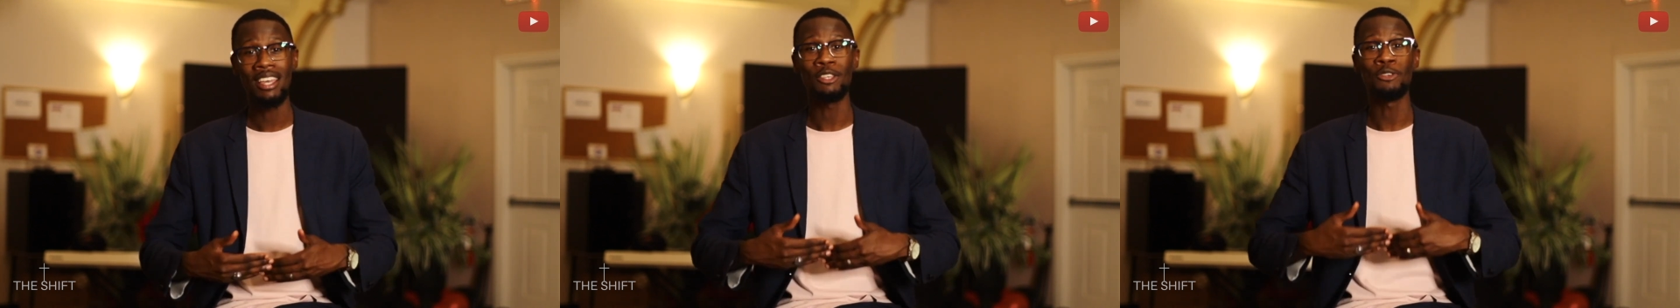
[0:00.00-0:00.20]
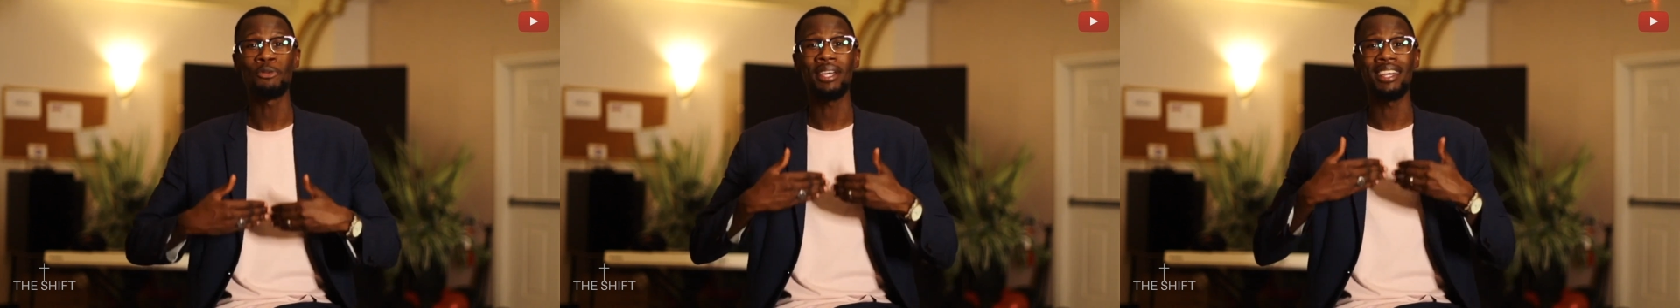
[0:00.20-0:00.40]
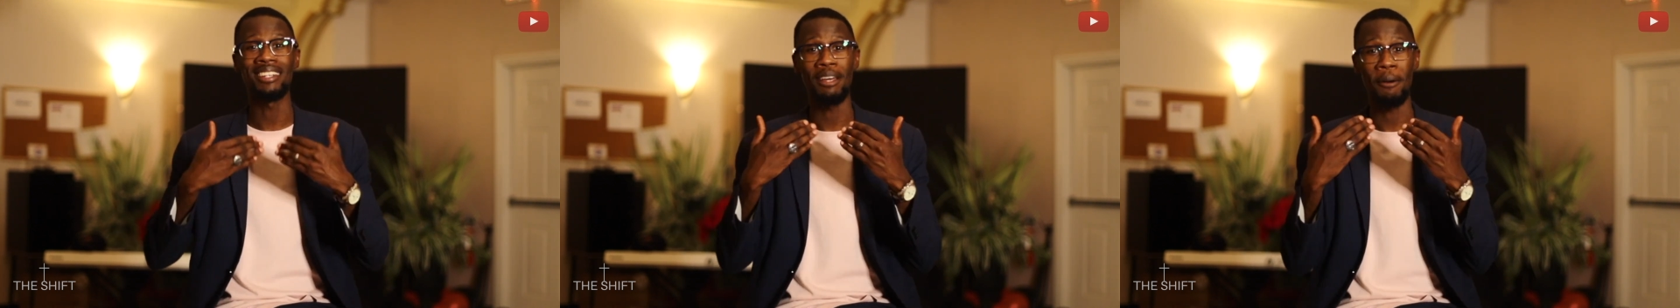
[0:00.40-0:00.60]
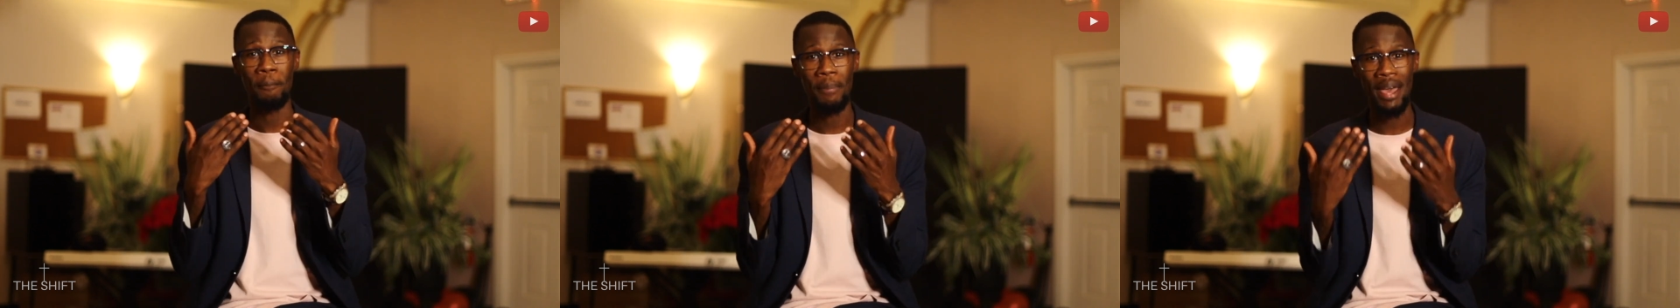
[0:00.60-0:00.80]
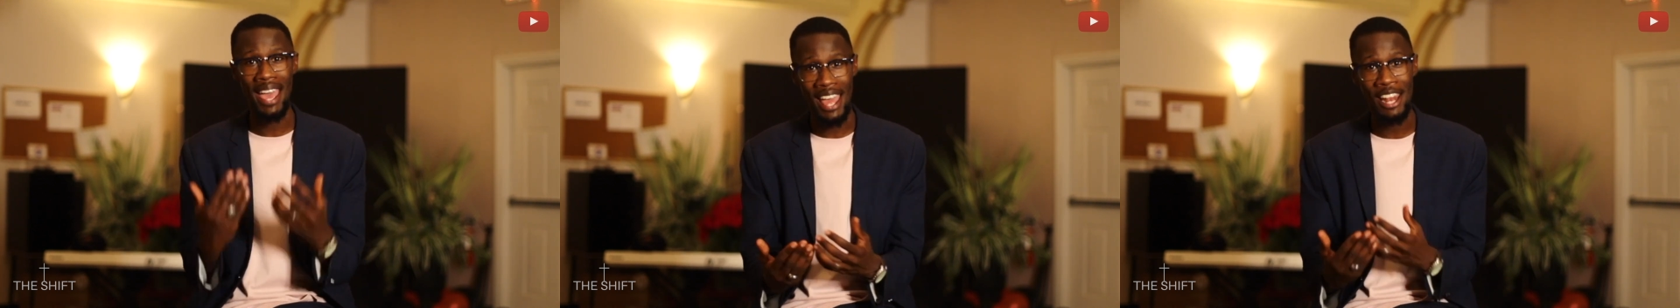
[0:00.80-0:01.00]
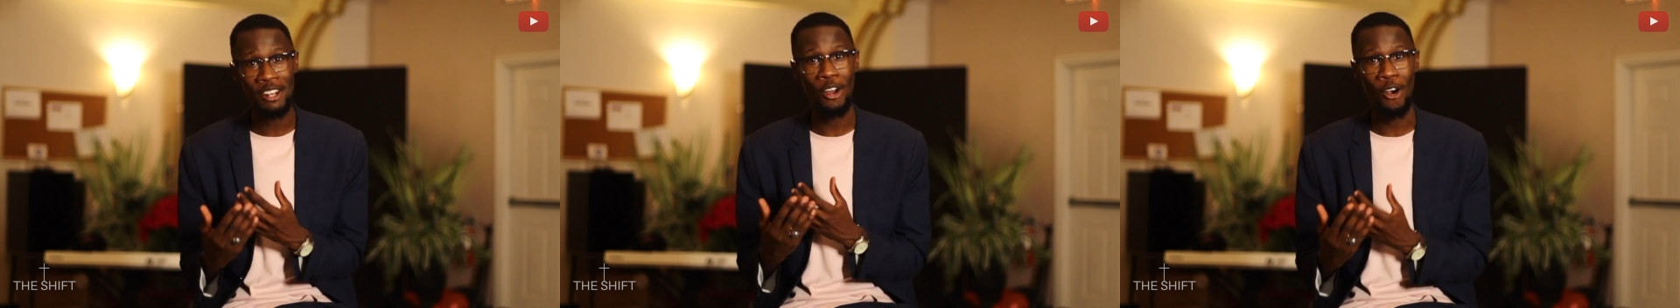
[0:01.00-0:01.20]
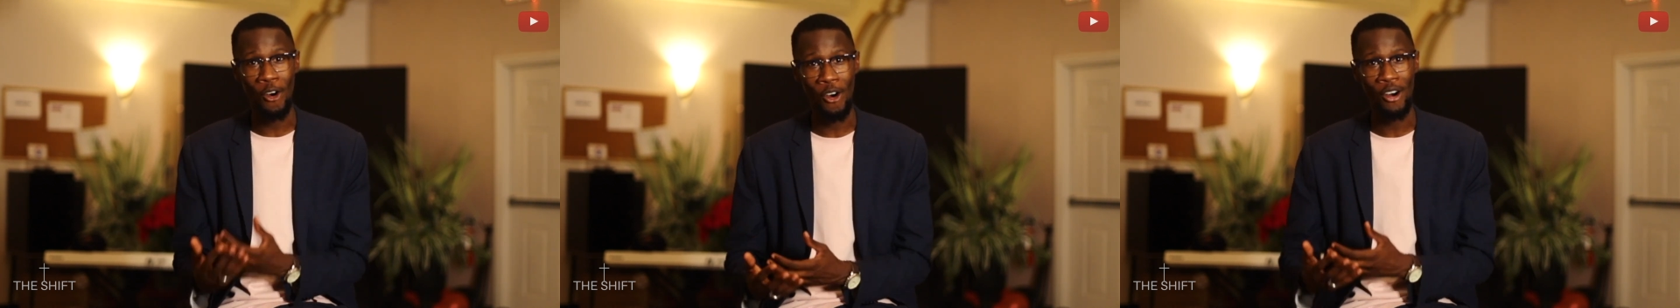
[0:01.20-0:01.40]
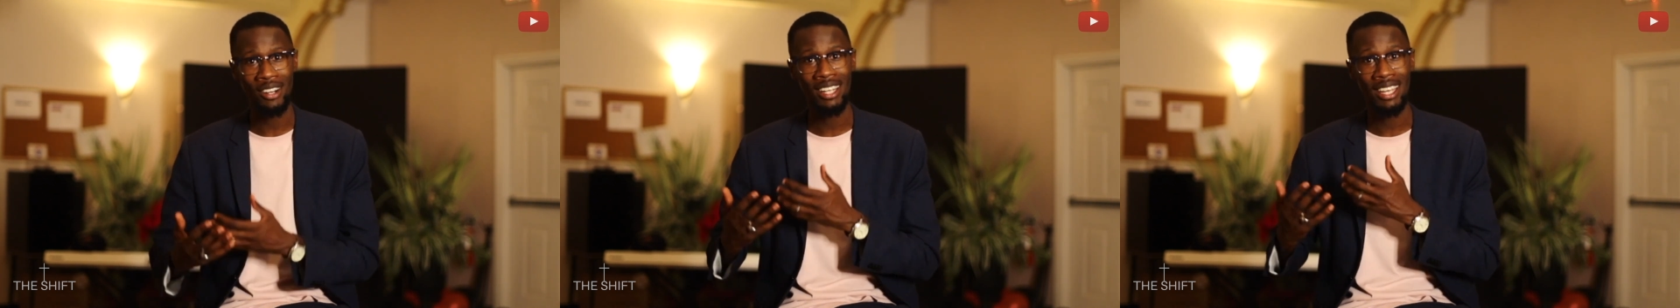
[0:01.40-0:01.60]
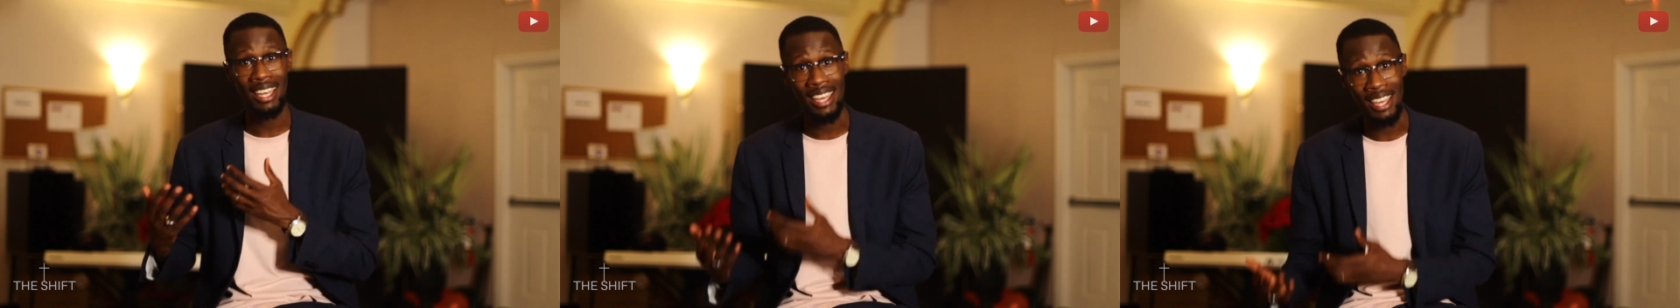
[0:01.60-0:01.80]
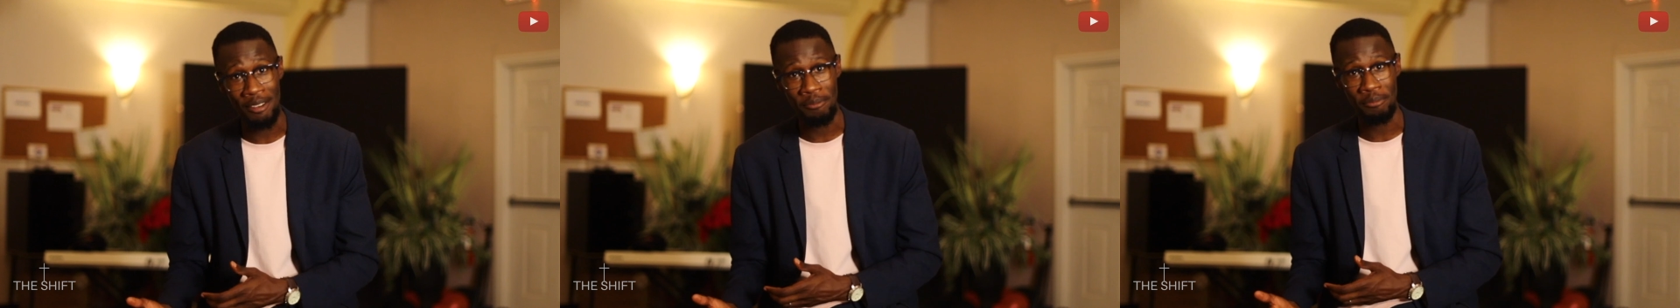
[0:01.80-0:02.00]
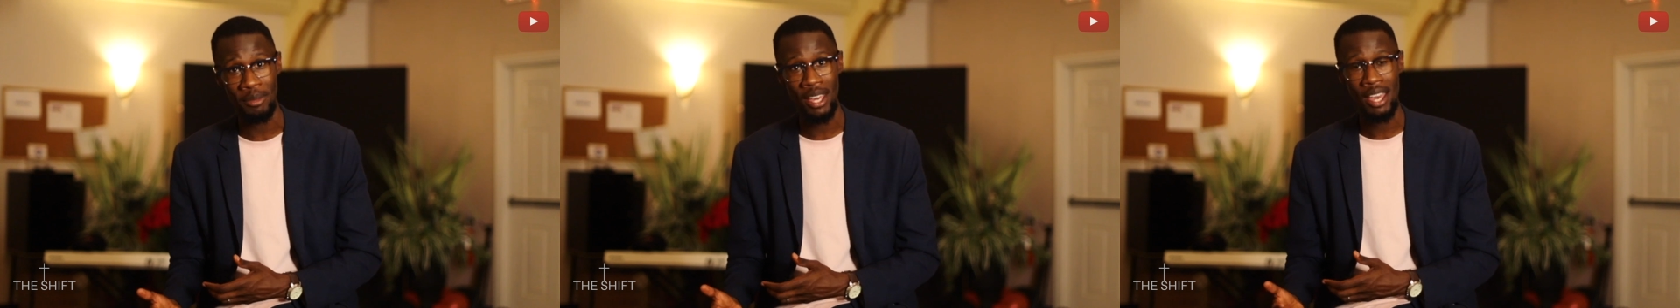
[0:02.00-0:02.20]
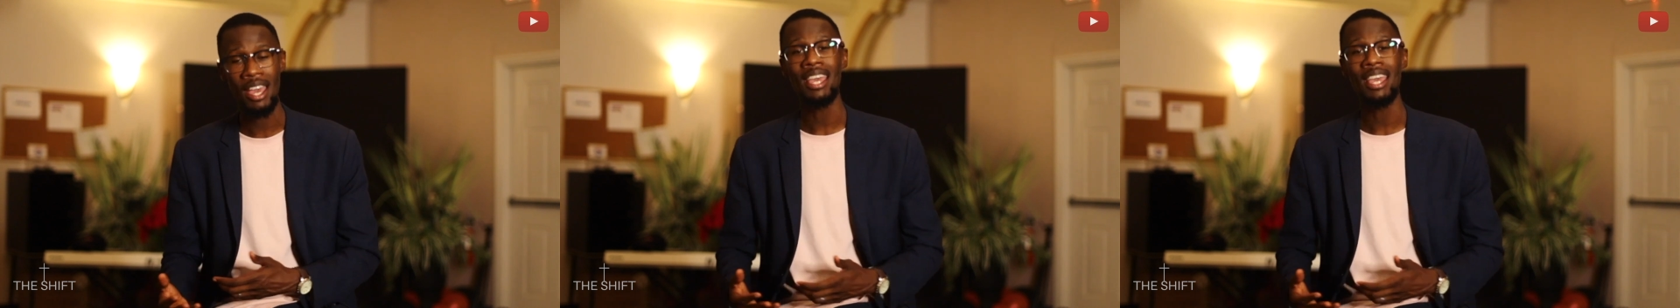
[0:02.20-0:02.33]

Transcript: You can depend on Him.